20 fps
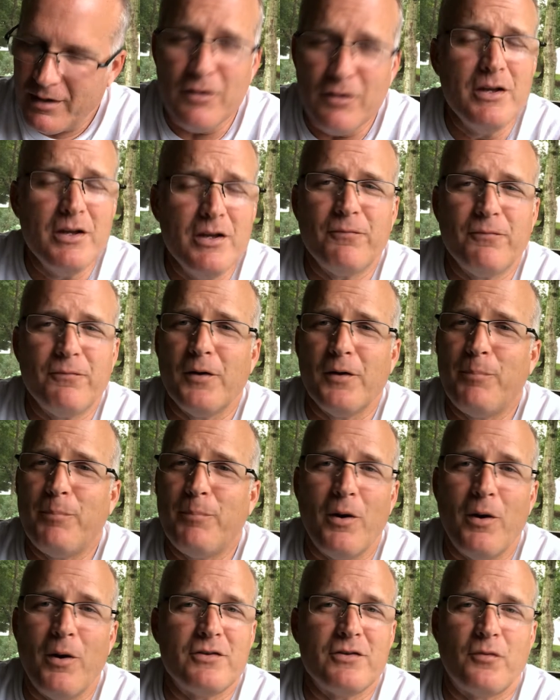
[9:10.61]
you get free
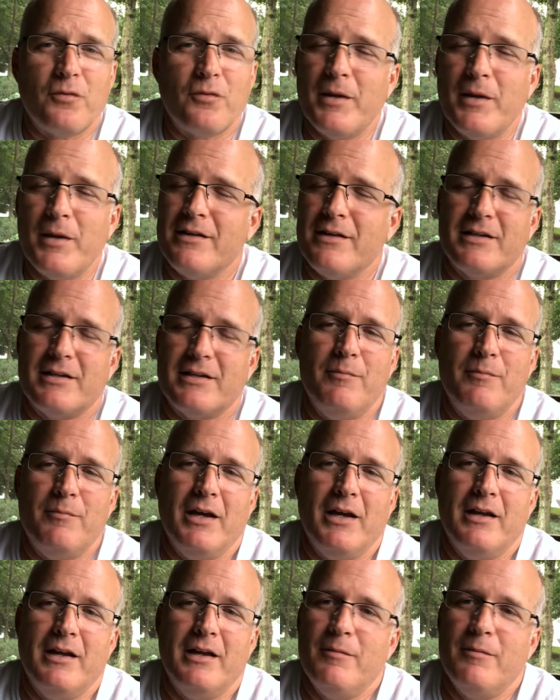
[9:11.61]
pointers from me. Send
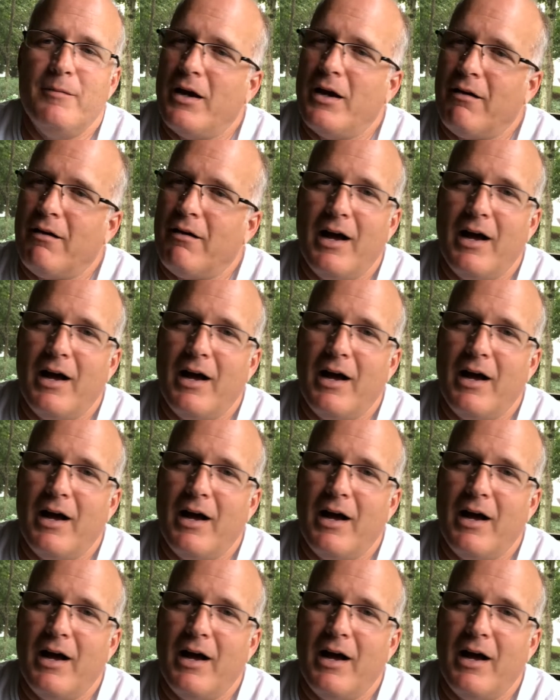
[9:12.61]
me an email.